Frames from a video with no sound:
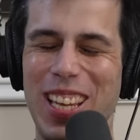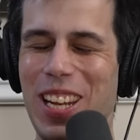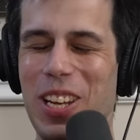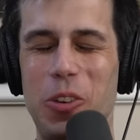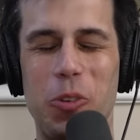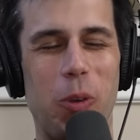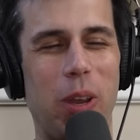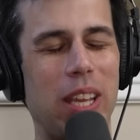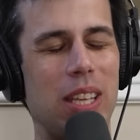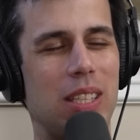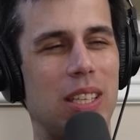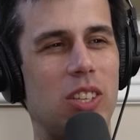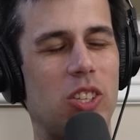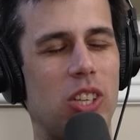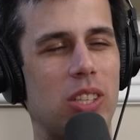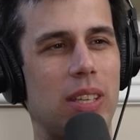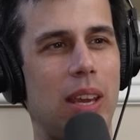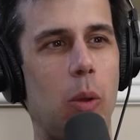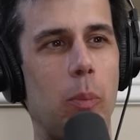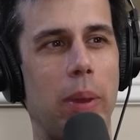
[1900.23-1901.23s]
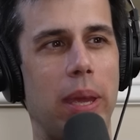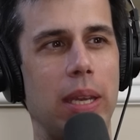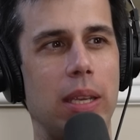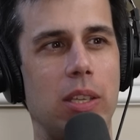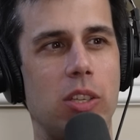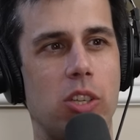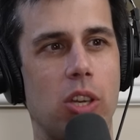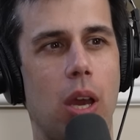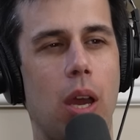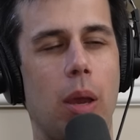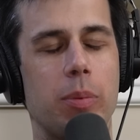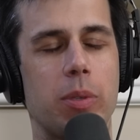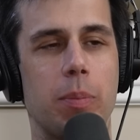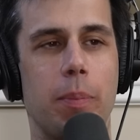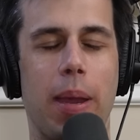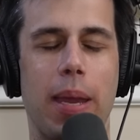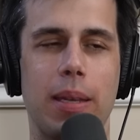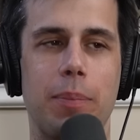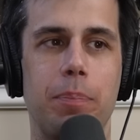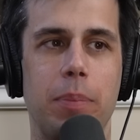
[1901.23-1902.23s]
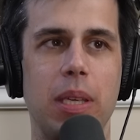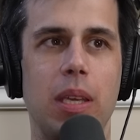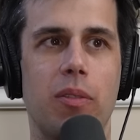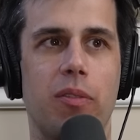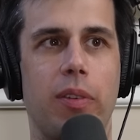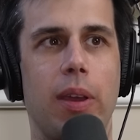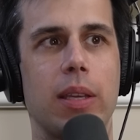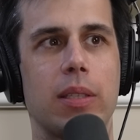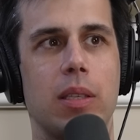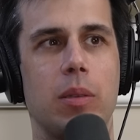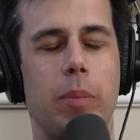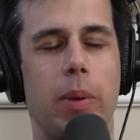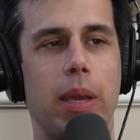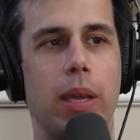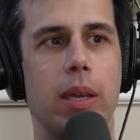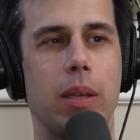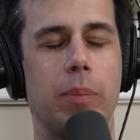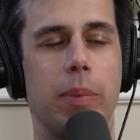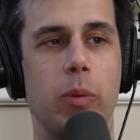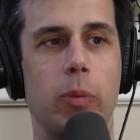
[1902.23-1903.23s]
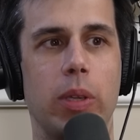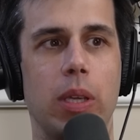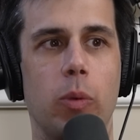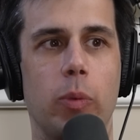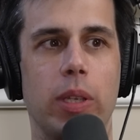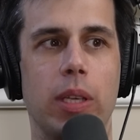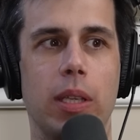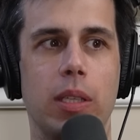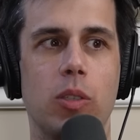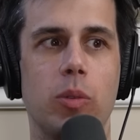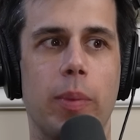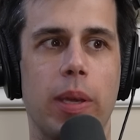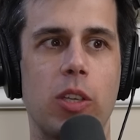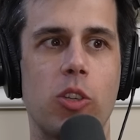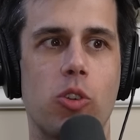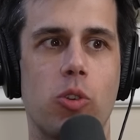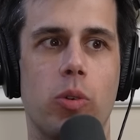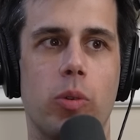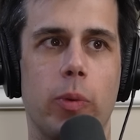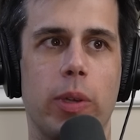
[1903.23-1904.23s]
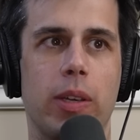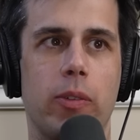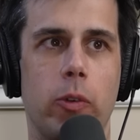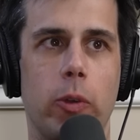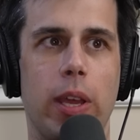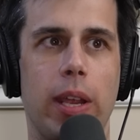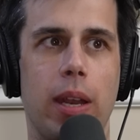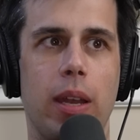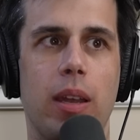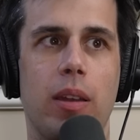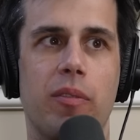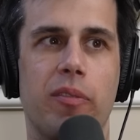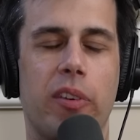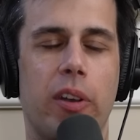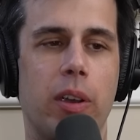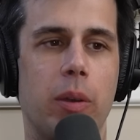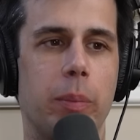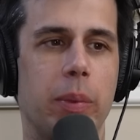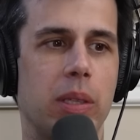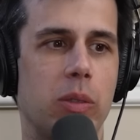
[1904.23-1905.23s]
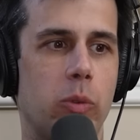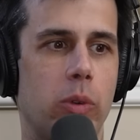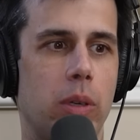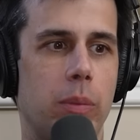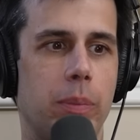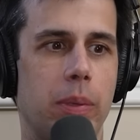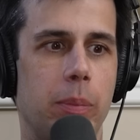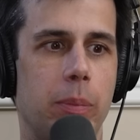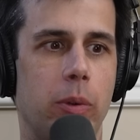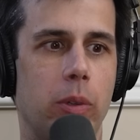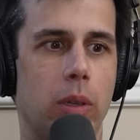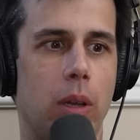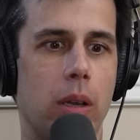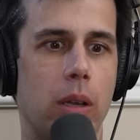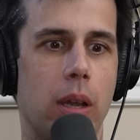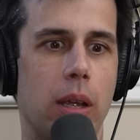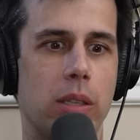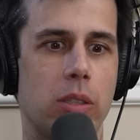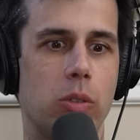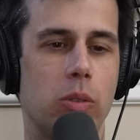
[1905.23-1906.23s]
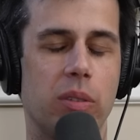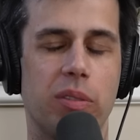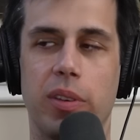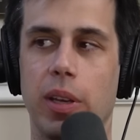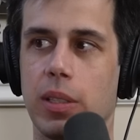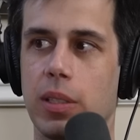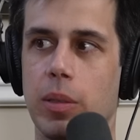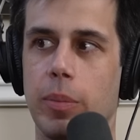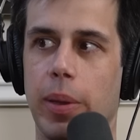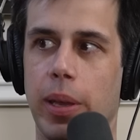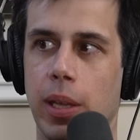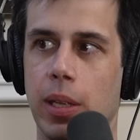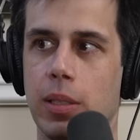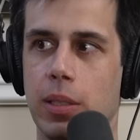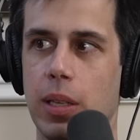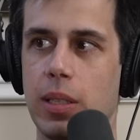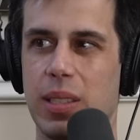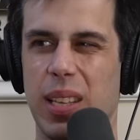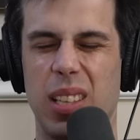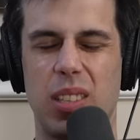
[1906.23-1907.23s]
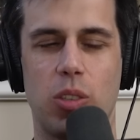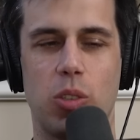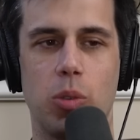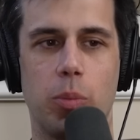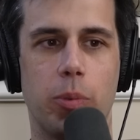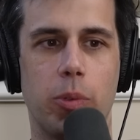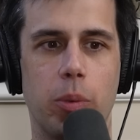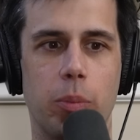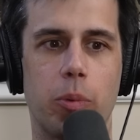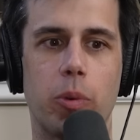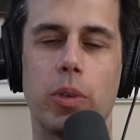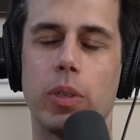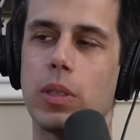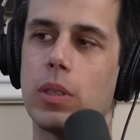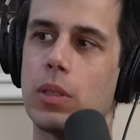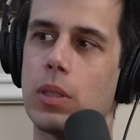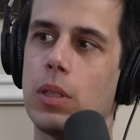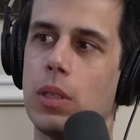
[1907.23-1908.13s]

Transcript: kind of crazy just how many jobs might be affected by it. But we, we need to make sure we create an environment where people are not too affected by it. That that's yeah. super important